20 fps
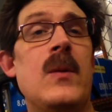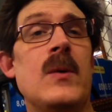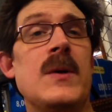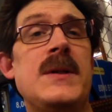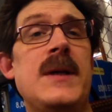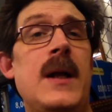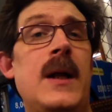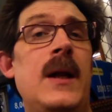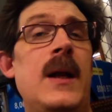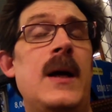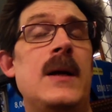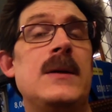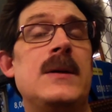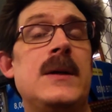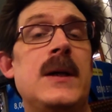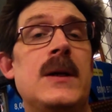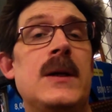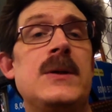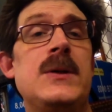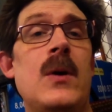We're sitting at
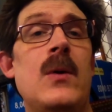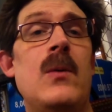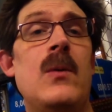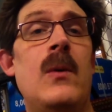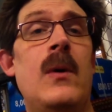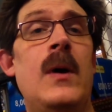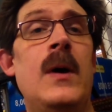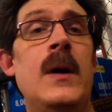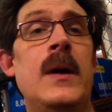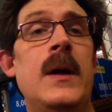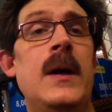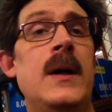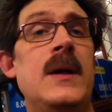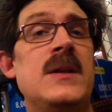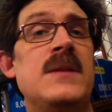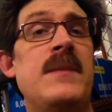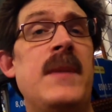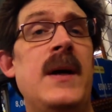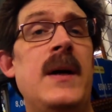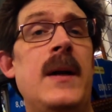6:01. It
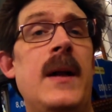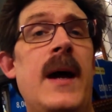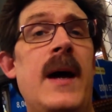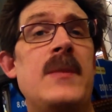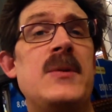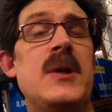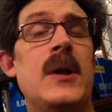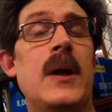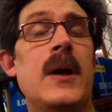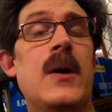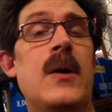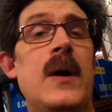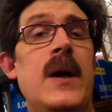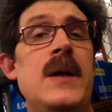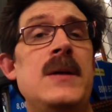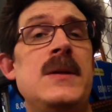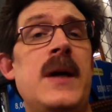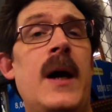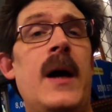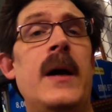has been absolutely
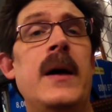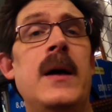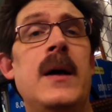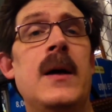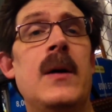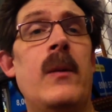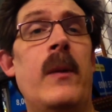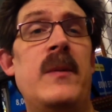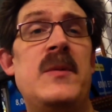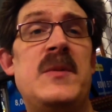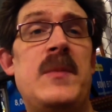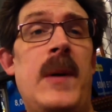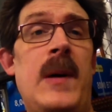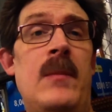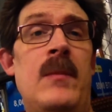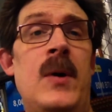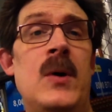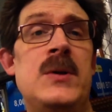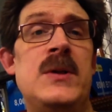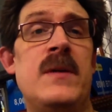crazy out here. We've
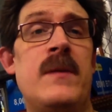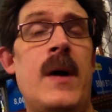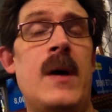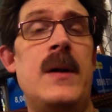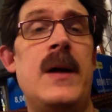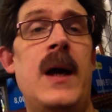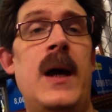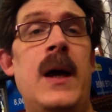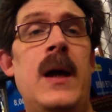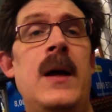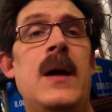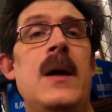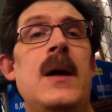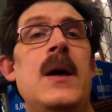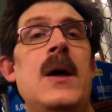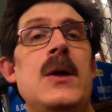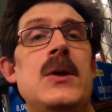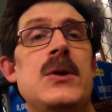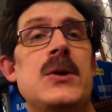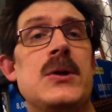spent most of our day
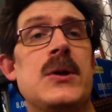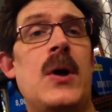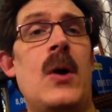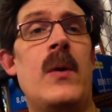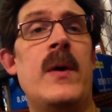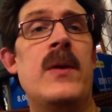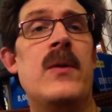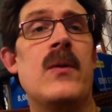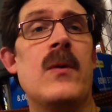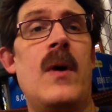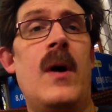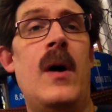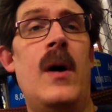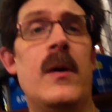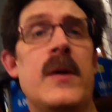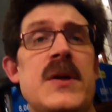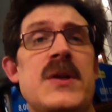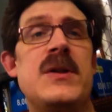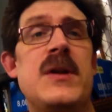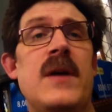just going through
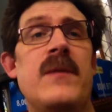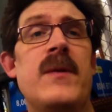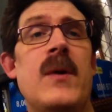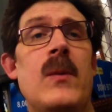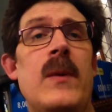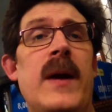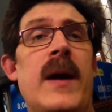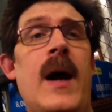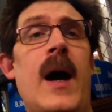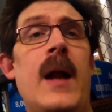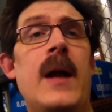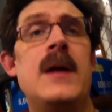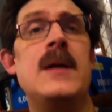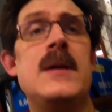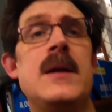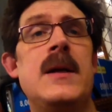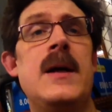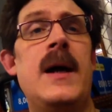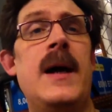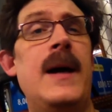all the stuff that we got in
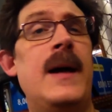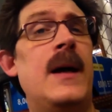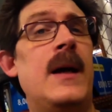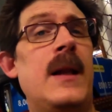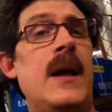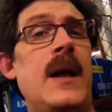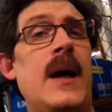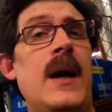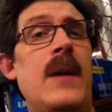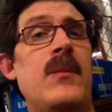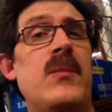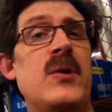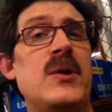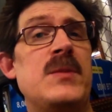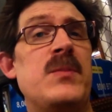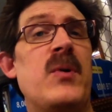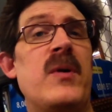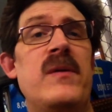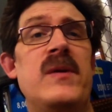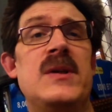today that I
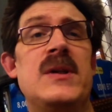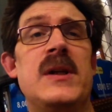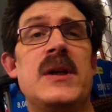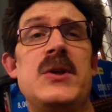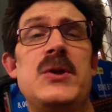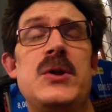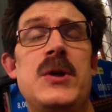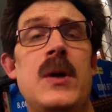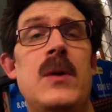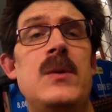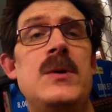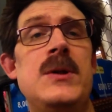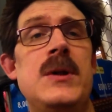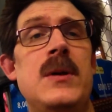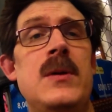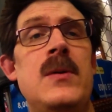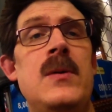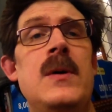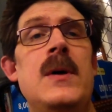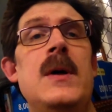previously showed
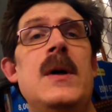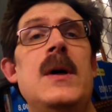you.